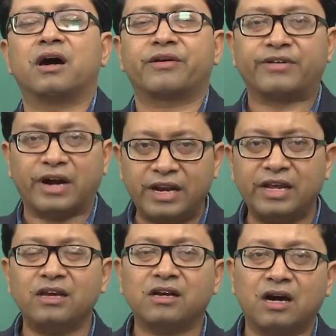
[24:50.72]

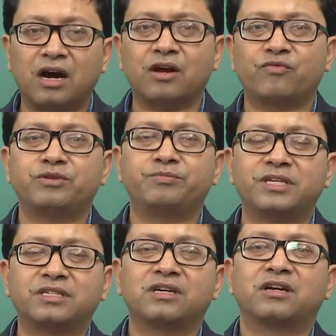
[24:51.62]
running car which
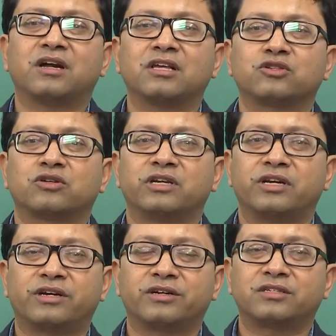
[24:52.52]
basically runs on
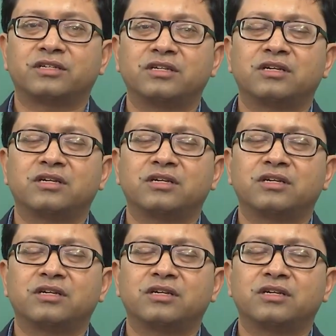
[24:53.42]
electricity,